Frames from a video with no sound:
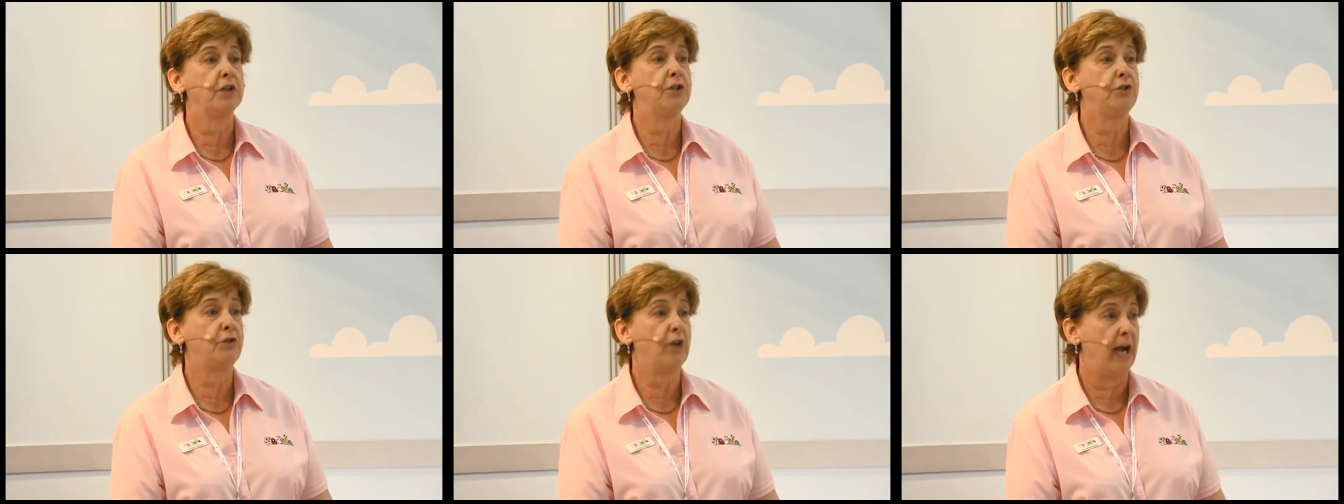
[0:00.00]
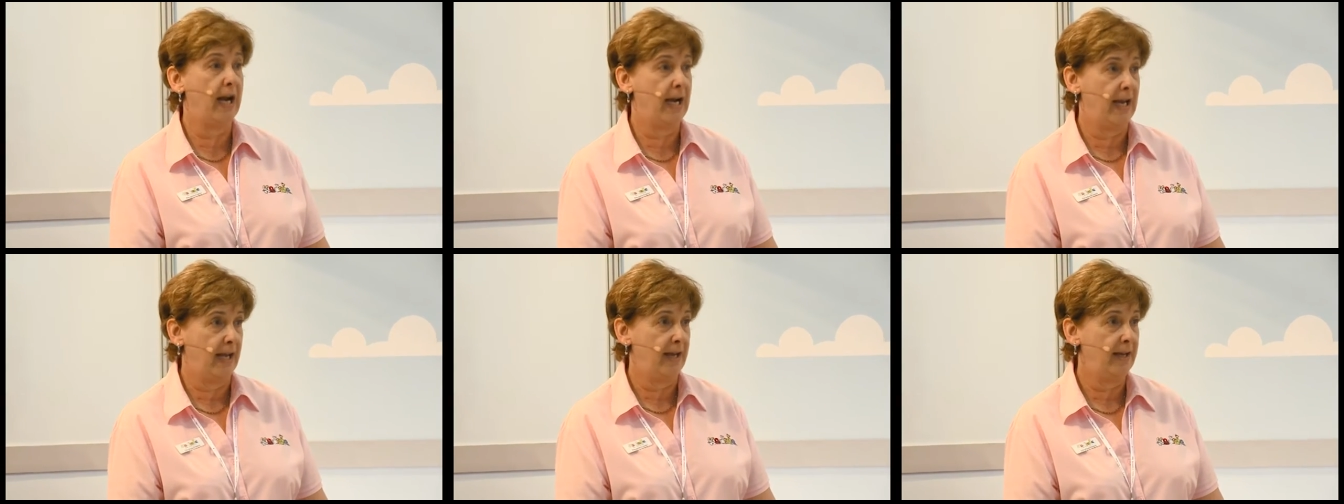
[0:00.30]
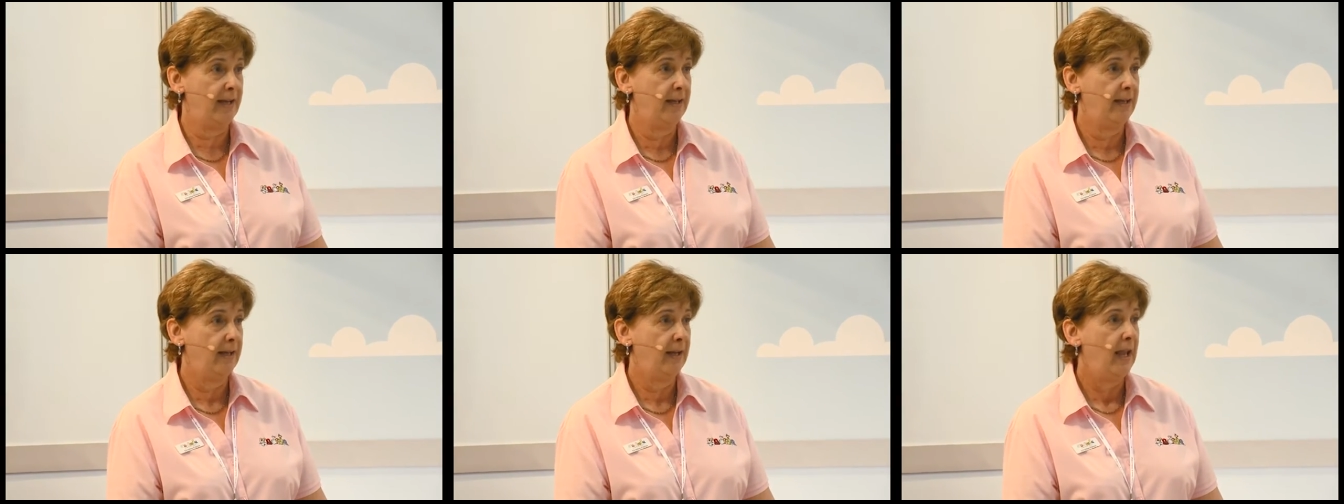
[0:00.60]

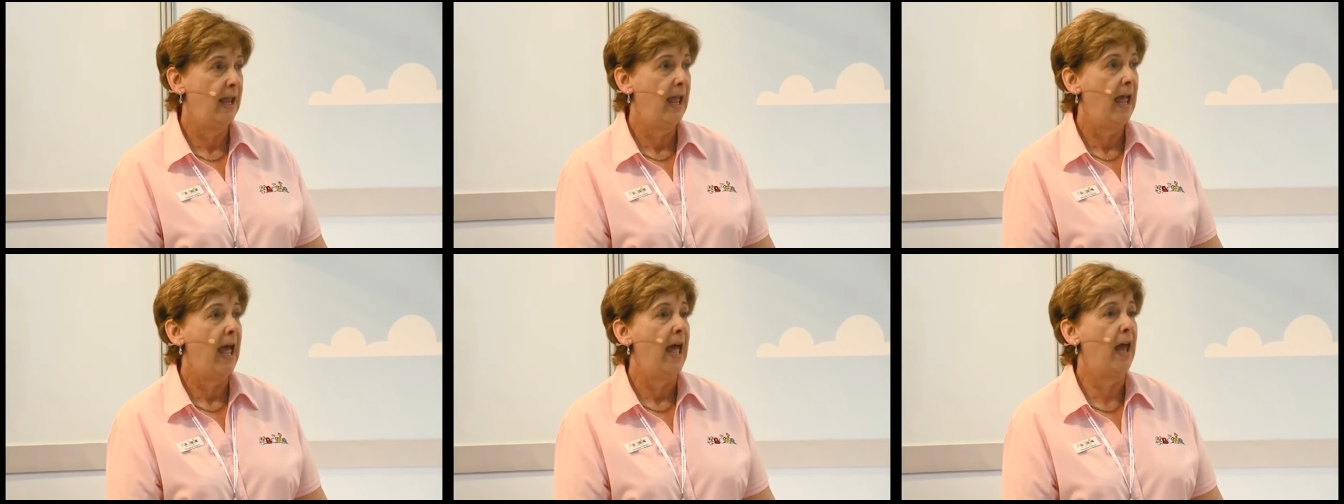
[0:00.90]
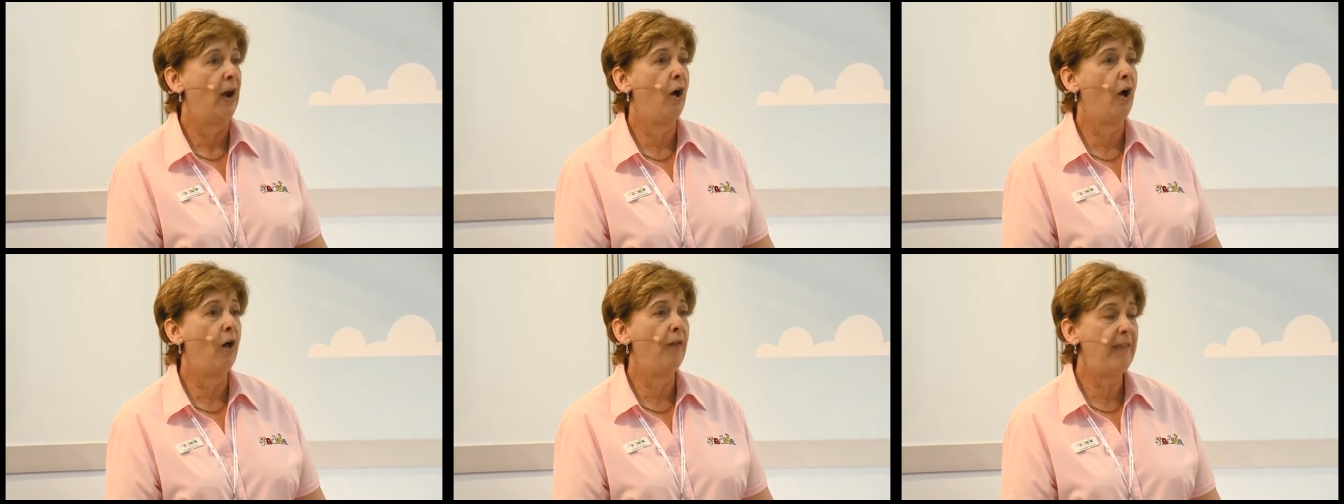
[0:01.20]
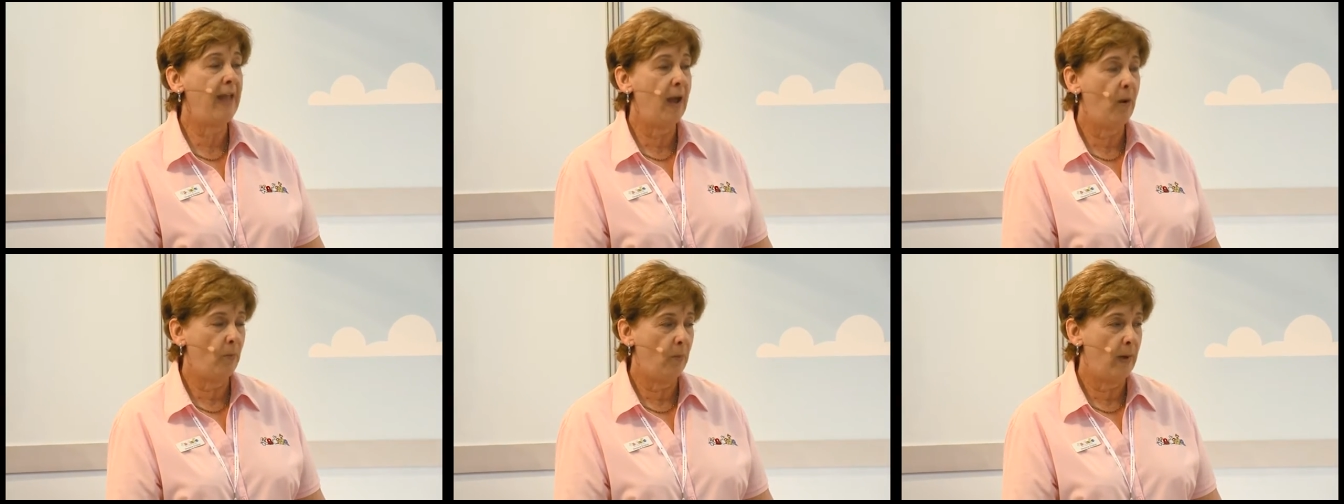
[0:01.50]
Australia and
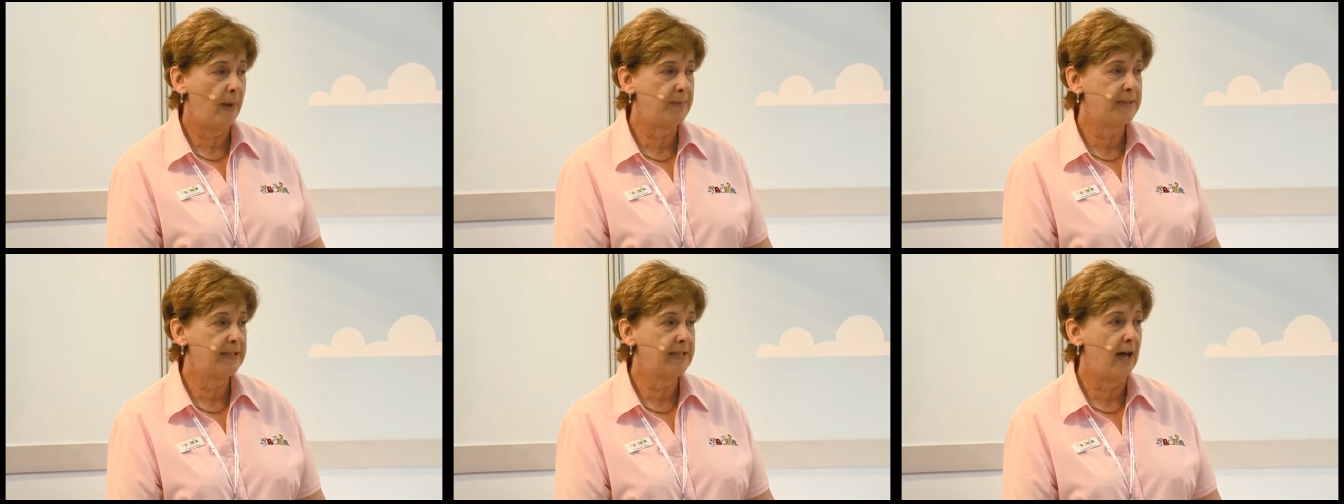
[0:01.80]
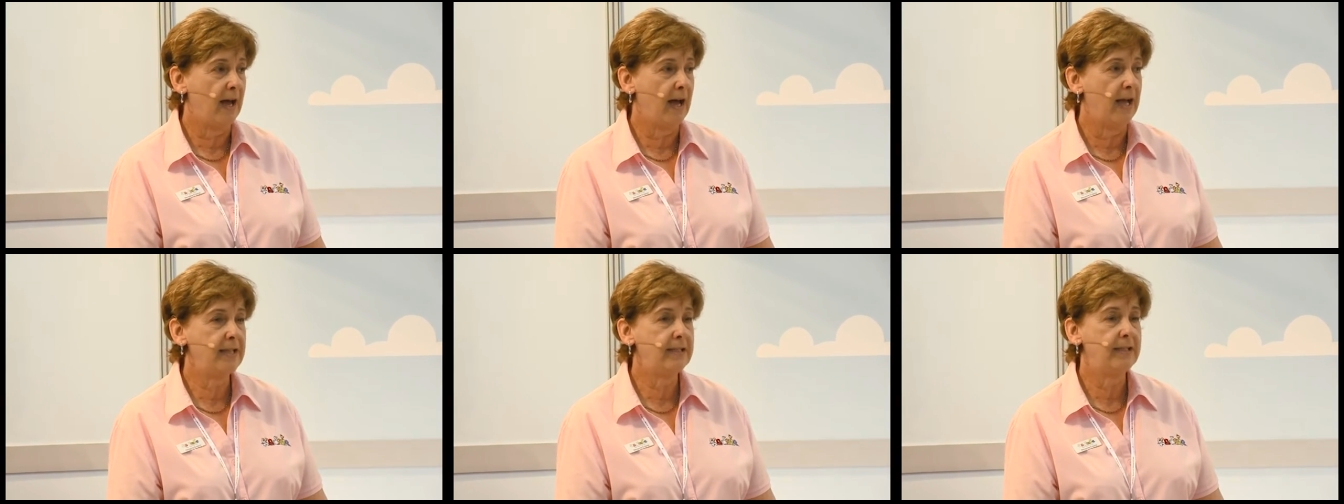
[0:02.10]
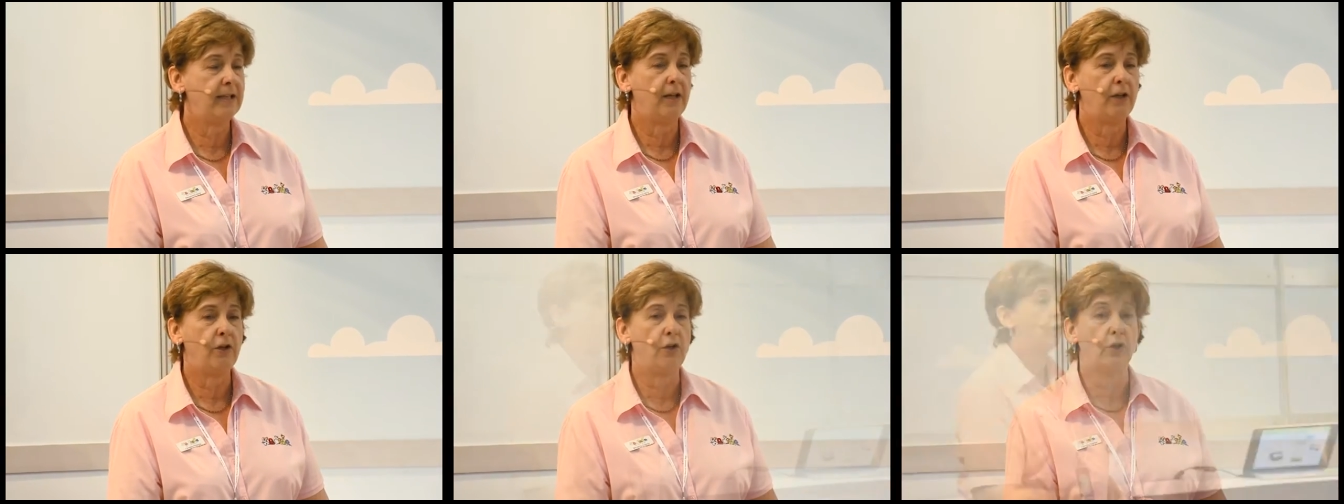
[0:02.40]
on that website
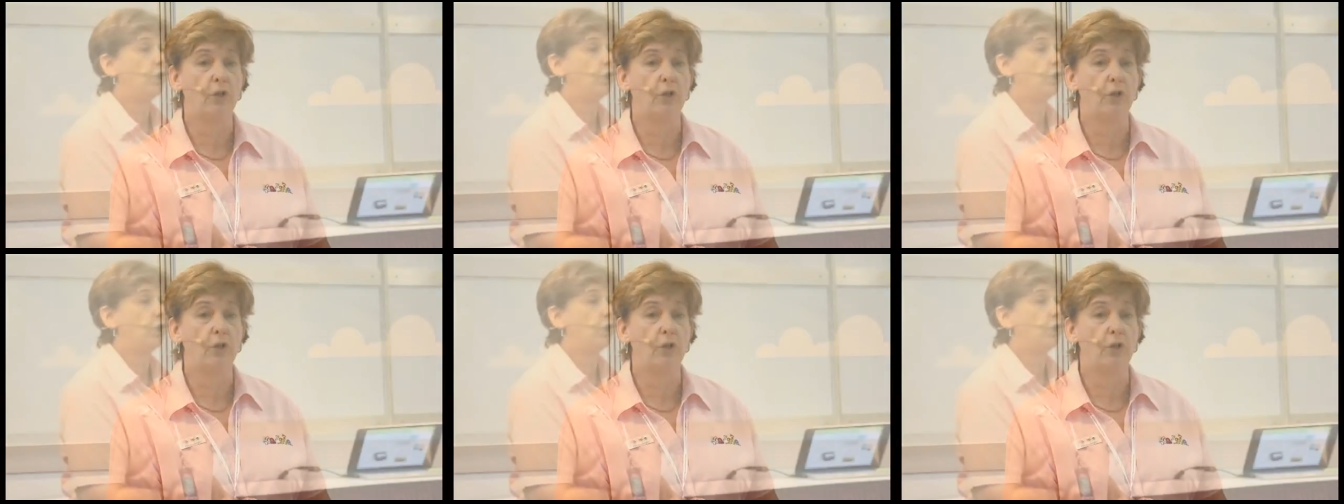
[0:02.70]
you